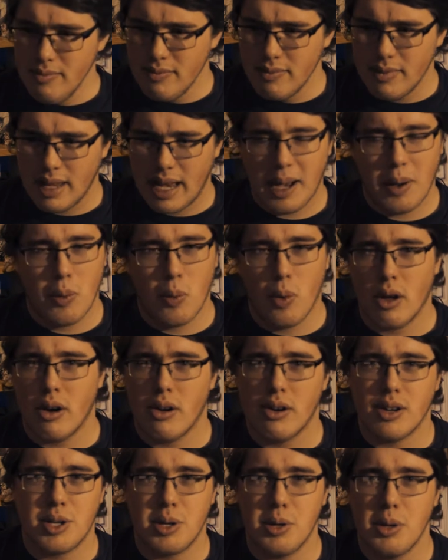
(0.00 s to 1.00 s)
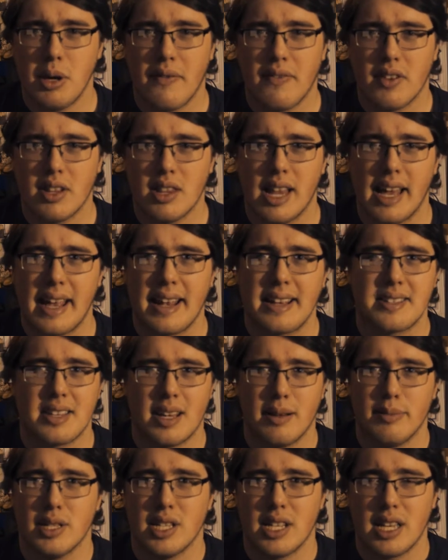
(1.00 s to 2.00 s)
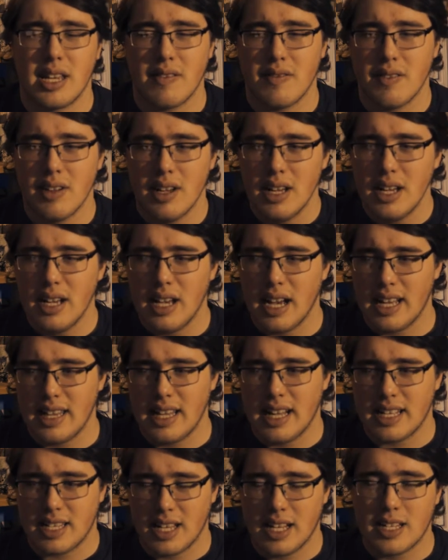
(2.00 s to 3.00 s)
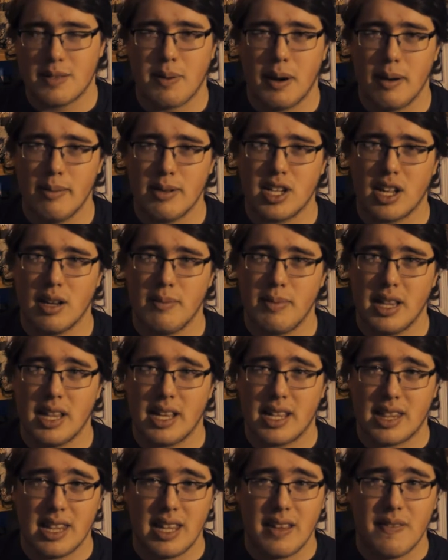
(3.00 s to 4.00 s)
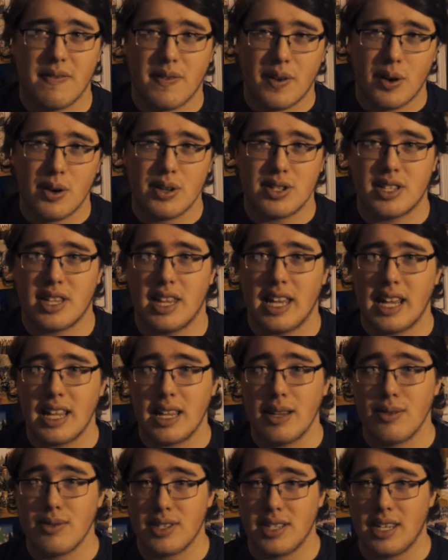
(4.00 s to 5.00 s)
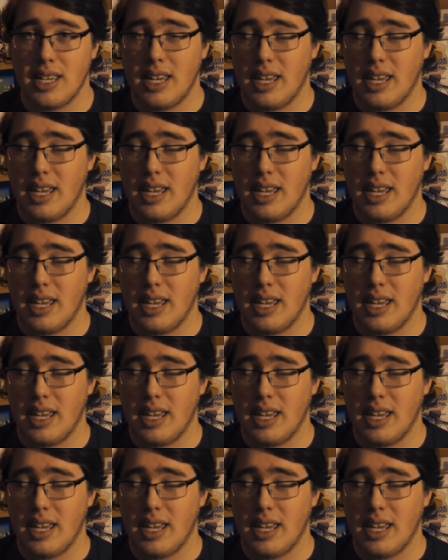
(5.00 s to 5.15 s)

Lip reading: at one or two different lengths, I believe. And that's pretty much gonna be like the first thing you see.